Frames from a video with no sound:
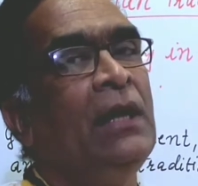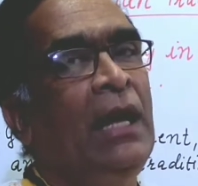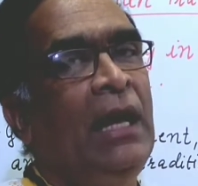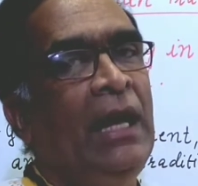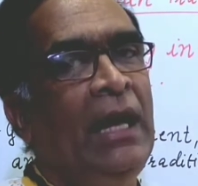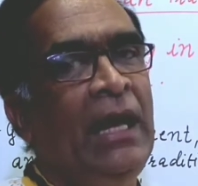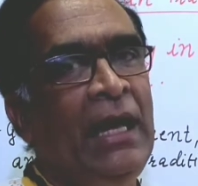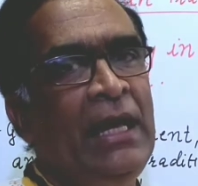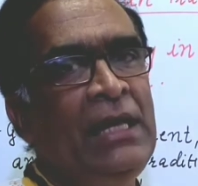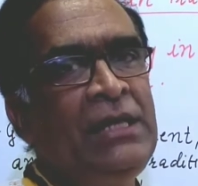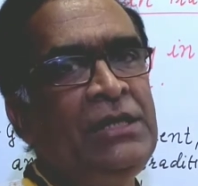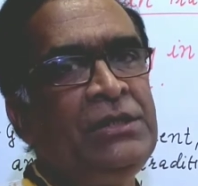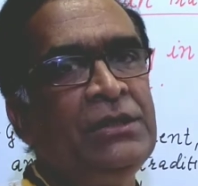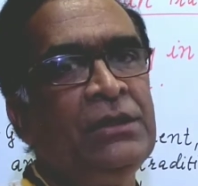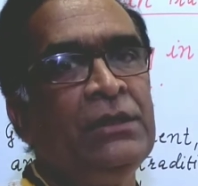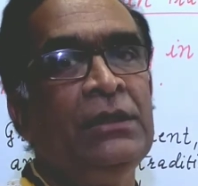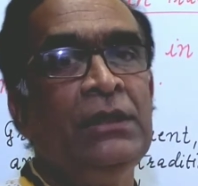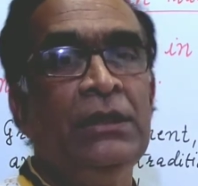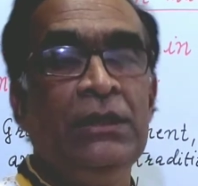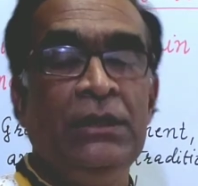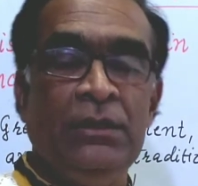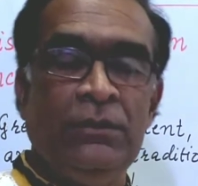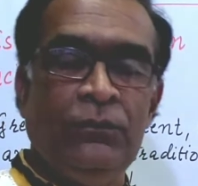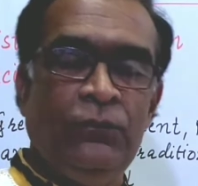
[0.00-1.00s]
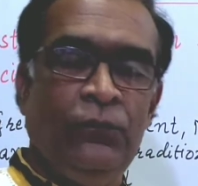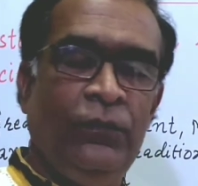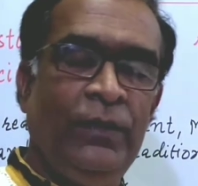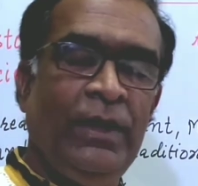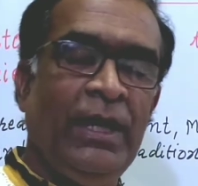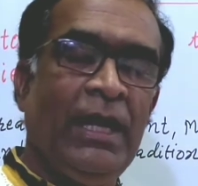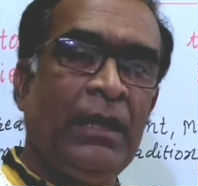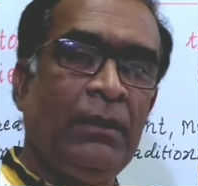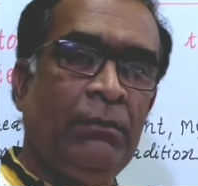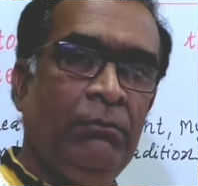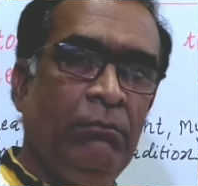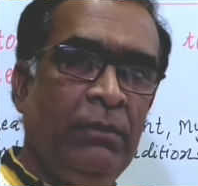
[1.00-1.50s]
and we
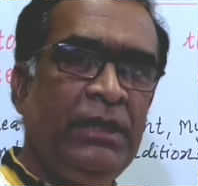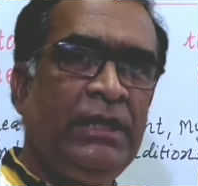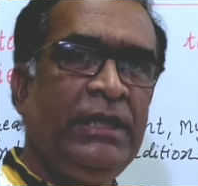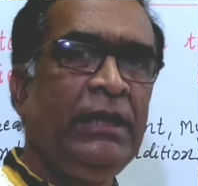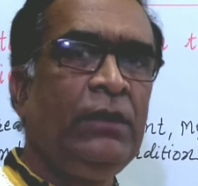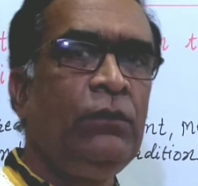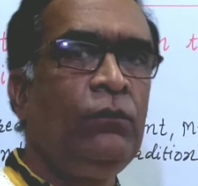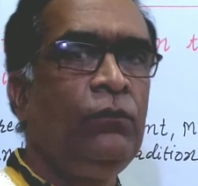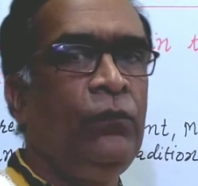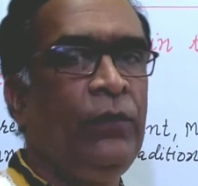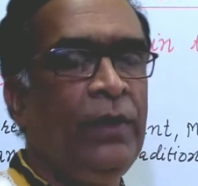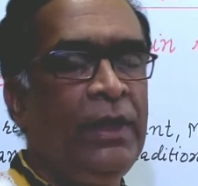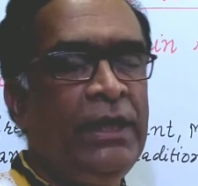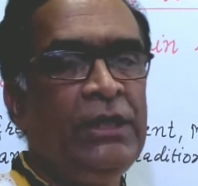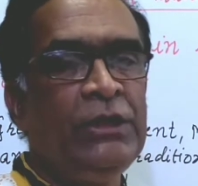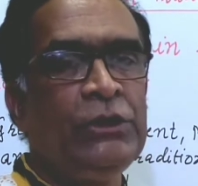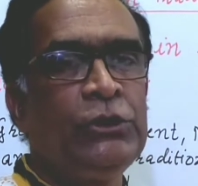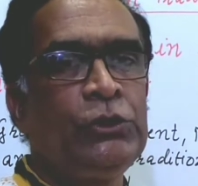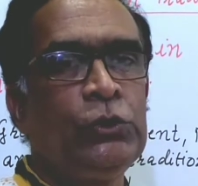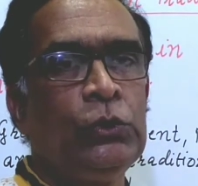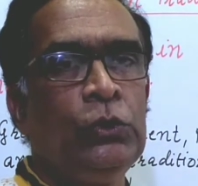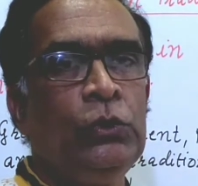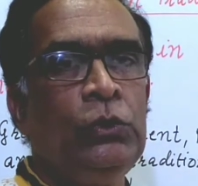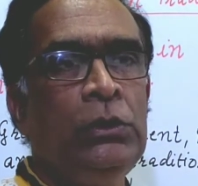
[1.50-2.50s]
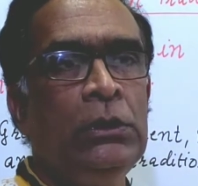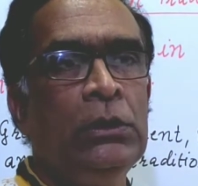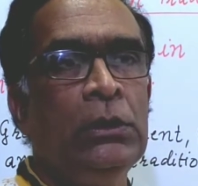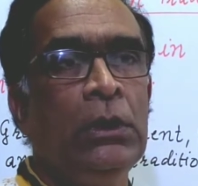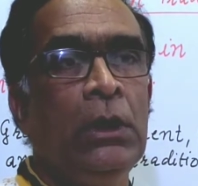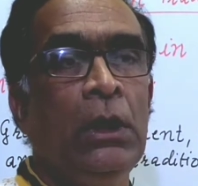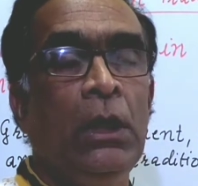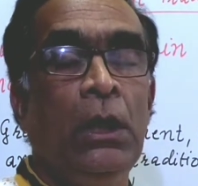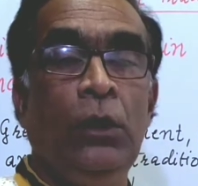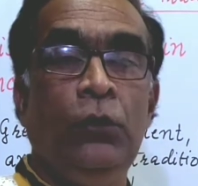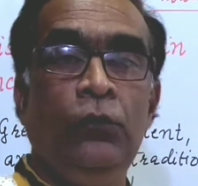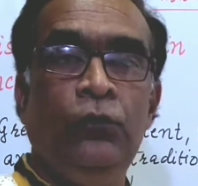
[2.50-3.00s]
are meeting very
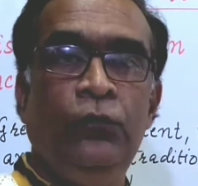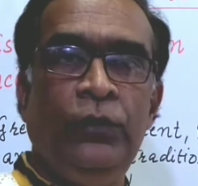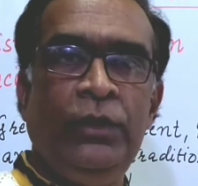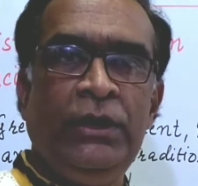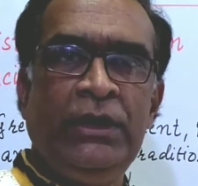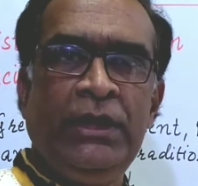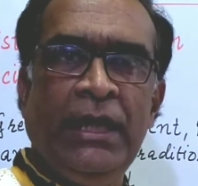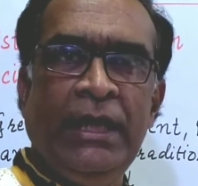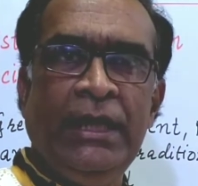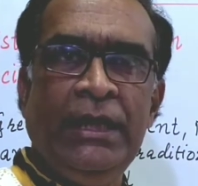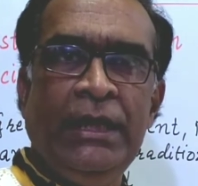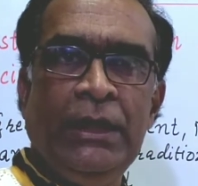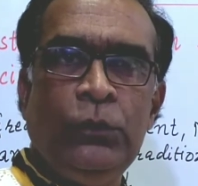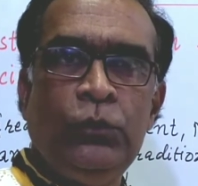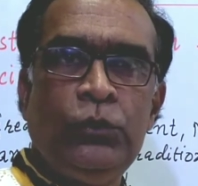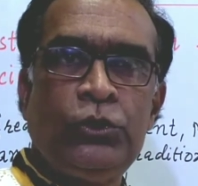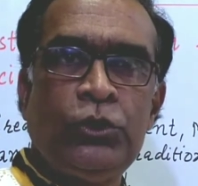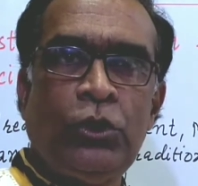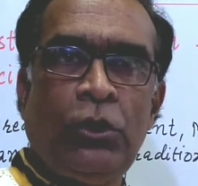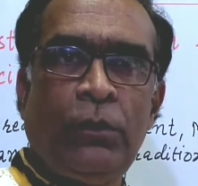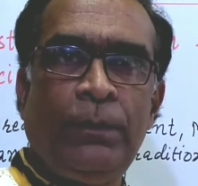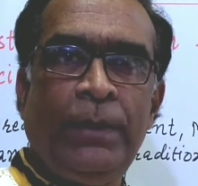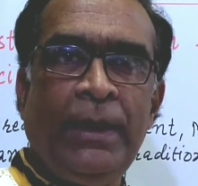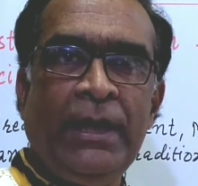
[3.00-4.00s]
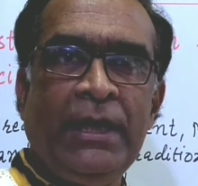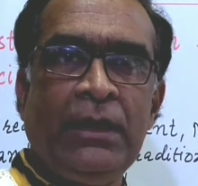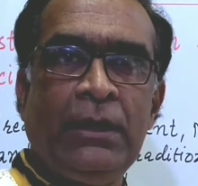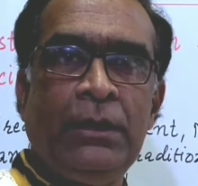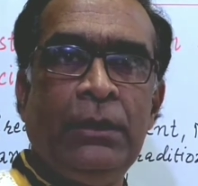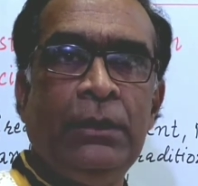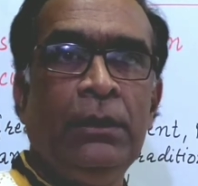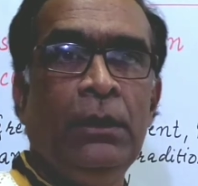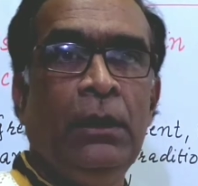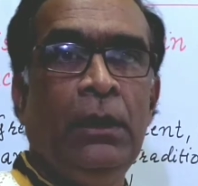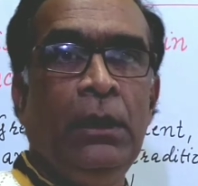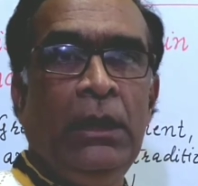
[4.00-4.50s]
soon with a new topic
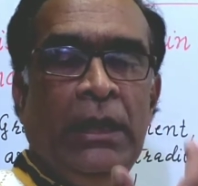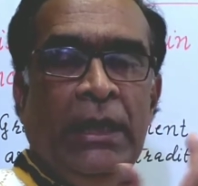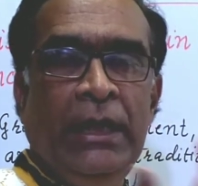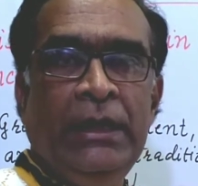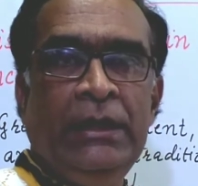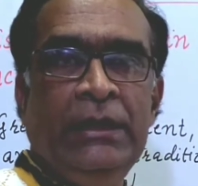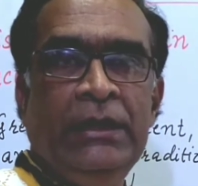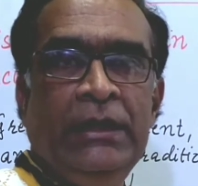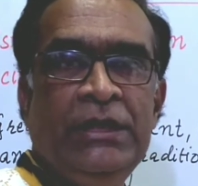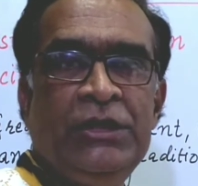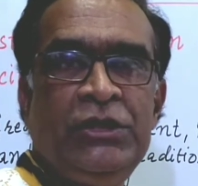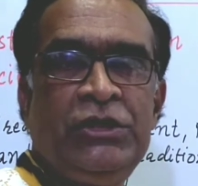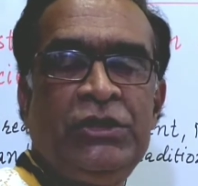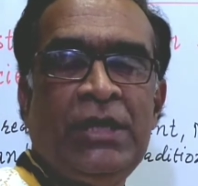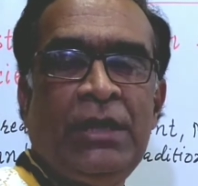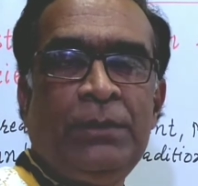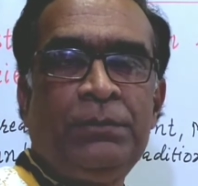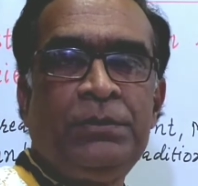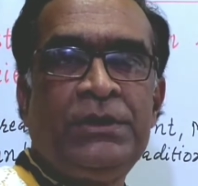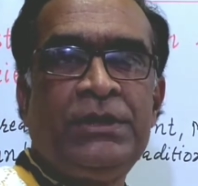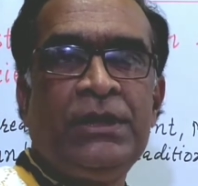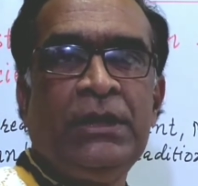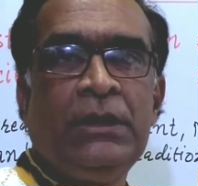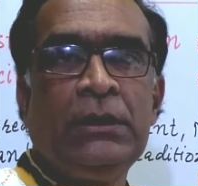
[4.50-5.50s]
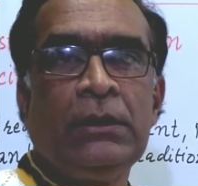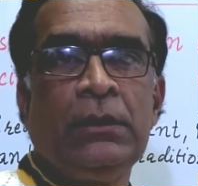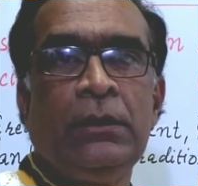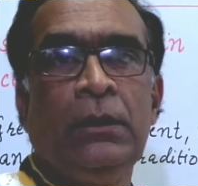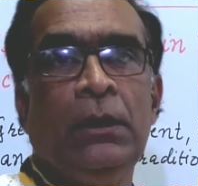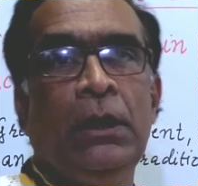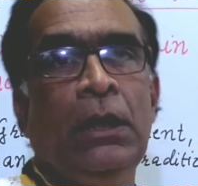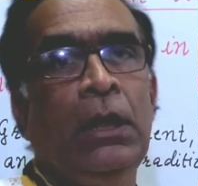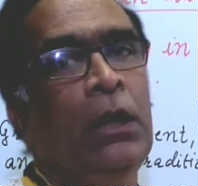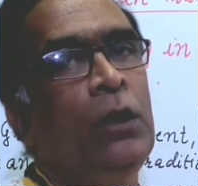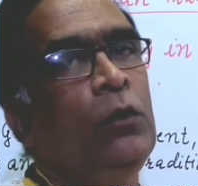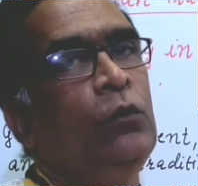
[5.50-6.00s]
in this chapter
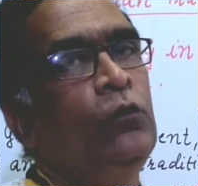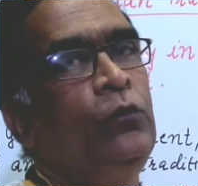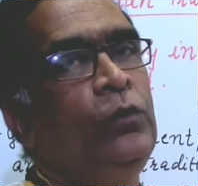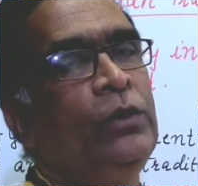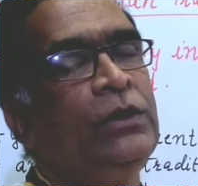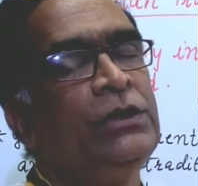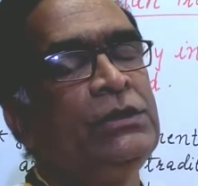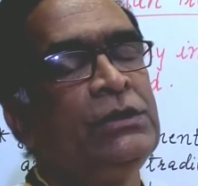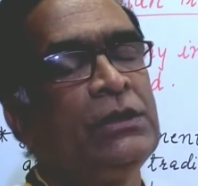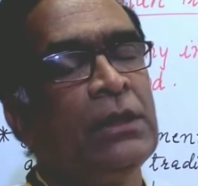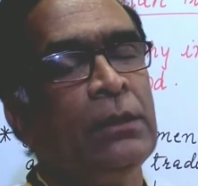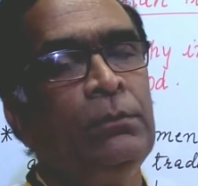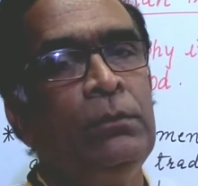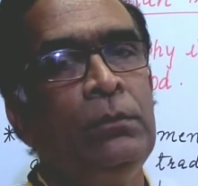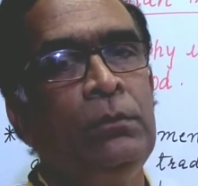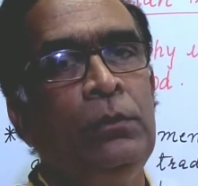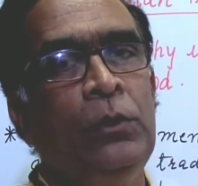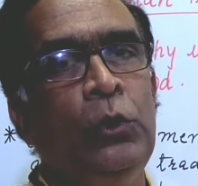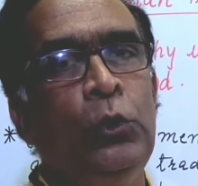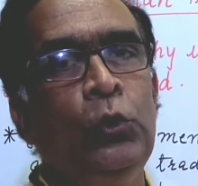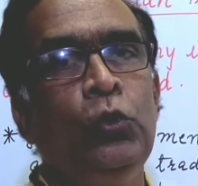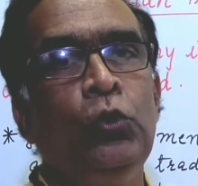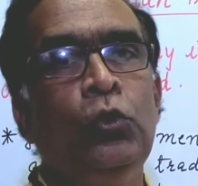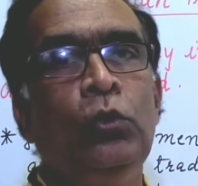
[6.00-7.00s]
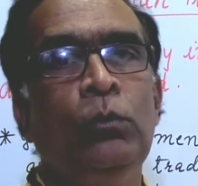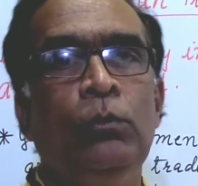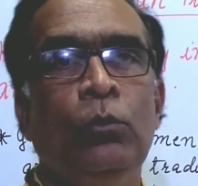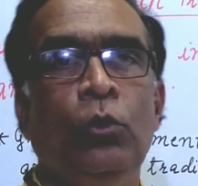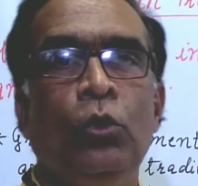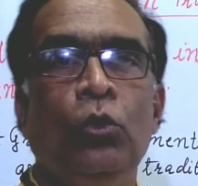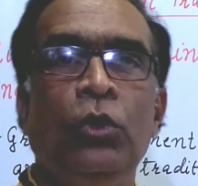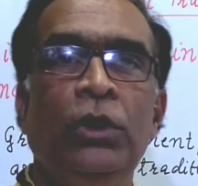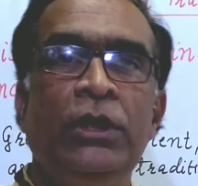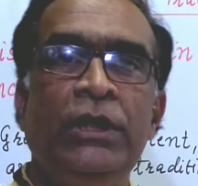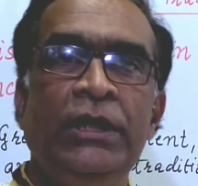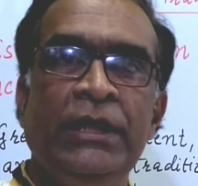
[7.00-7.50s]
with some new,
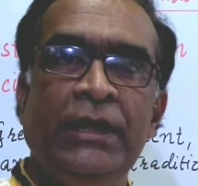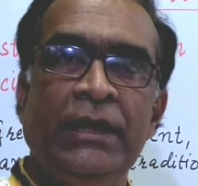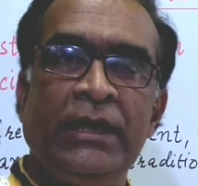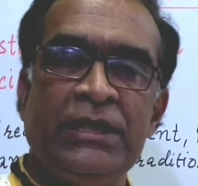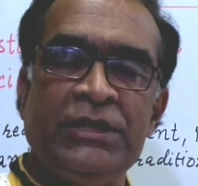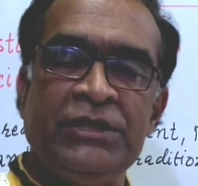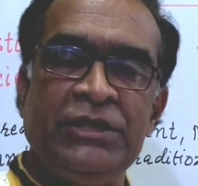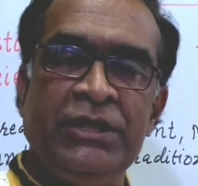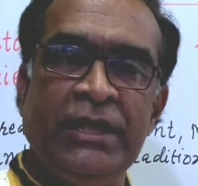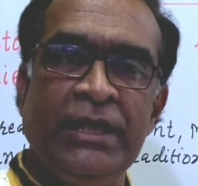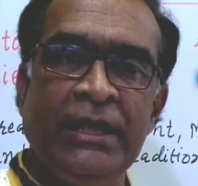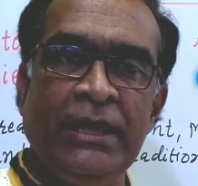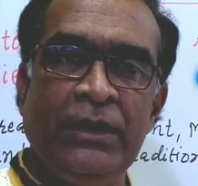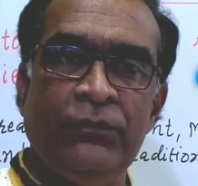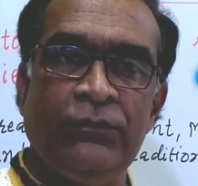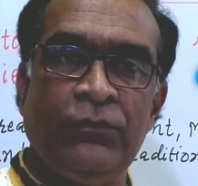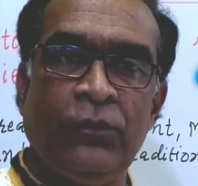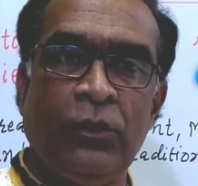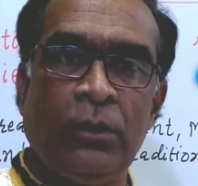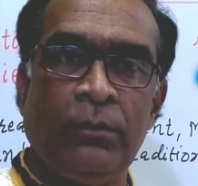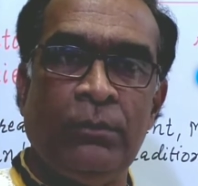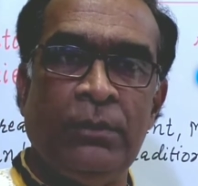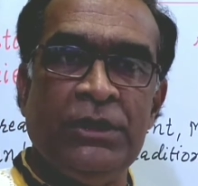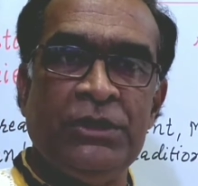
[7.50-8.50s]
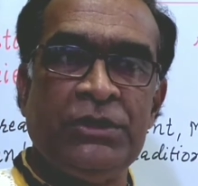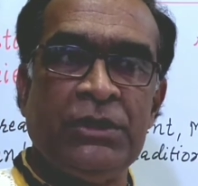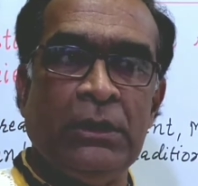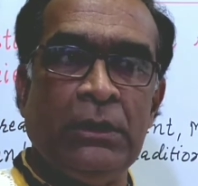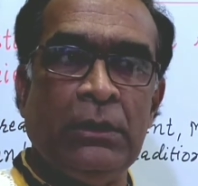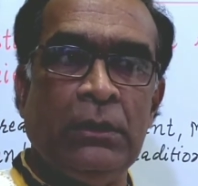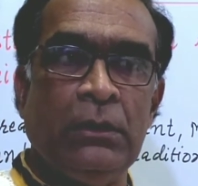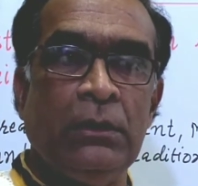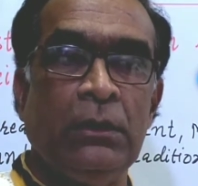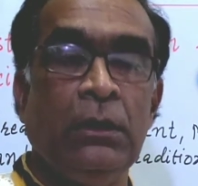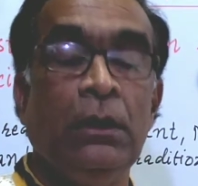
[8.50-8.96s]
more interesting information.